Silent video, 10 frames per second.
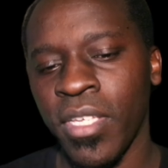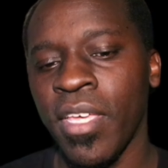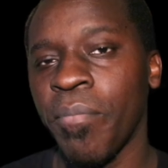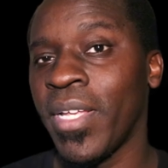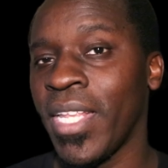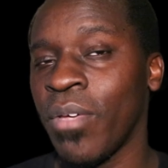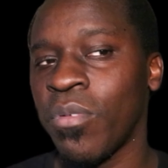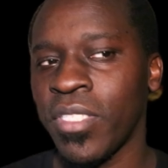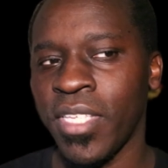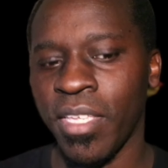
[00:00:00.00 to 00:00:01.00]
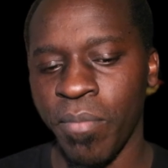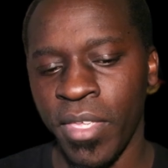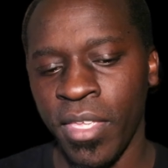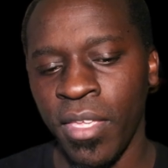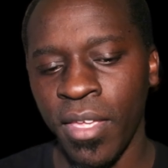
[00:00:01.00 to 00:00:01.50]
but it will take
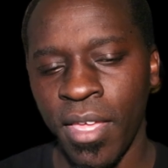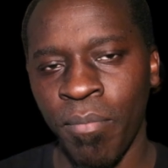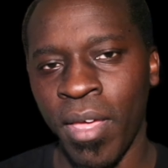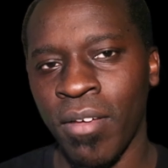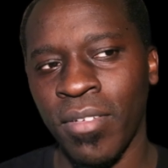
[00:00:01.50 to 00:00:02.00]
me about,